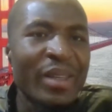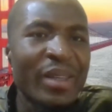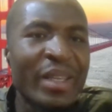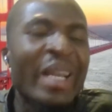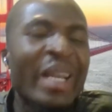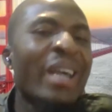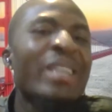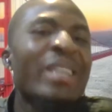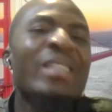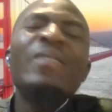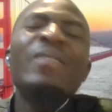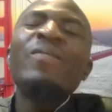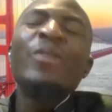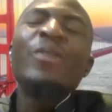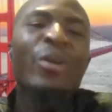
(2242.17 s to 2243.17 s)
They asked
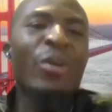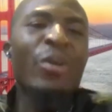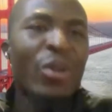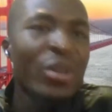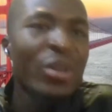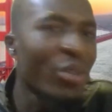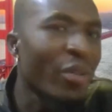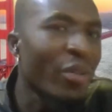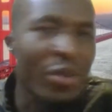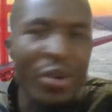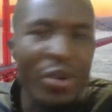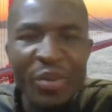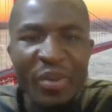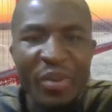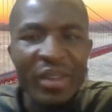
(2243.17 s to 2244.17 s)
them for a lot of
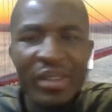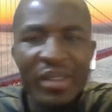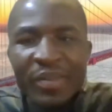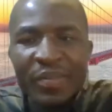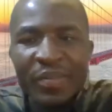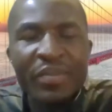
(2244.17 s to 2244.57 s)
documents.